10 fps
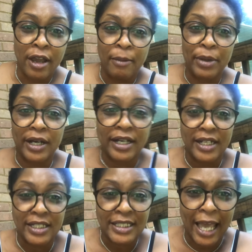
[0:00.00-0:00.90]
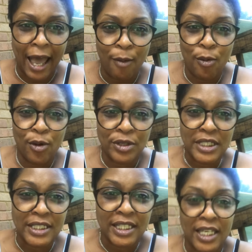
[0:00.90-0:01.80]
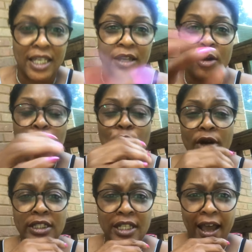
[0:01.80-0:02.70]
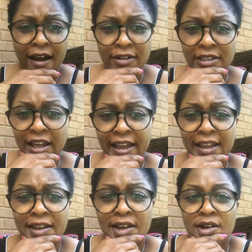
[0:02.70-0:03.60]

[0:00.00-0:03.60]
because I want to see what y'all think,